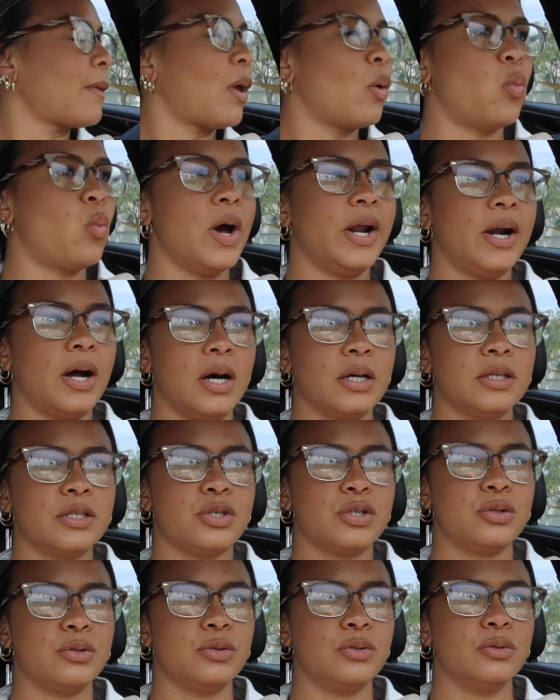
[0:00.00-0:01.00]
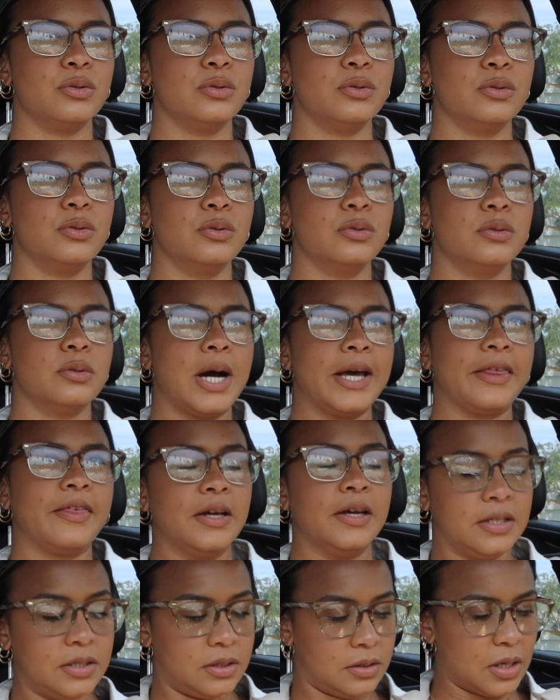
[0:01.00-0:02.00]
went on to, I
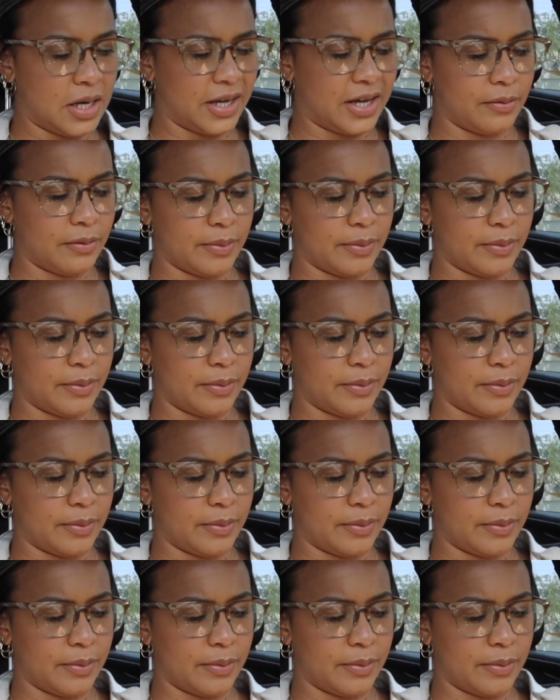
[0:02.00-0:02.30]
can't